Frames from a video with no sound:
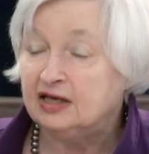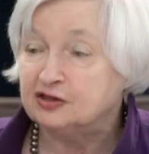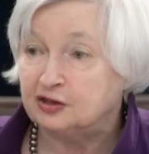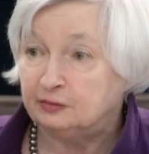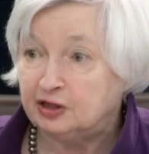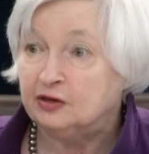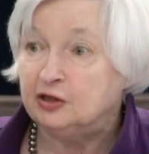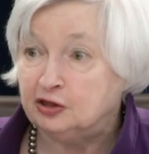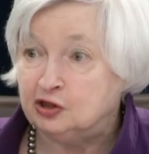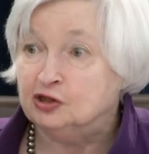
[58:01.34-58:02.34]
something
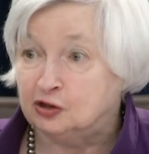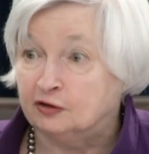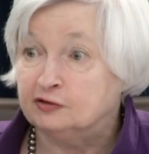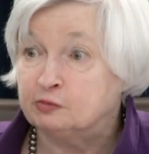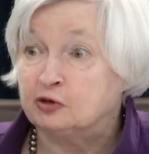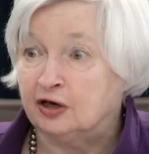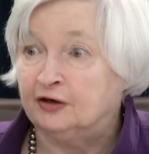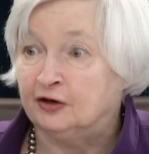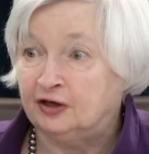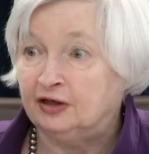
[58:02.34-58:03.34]
that deserves
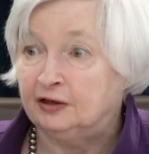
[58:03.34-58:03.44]
priority.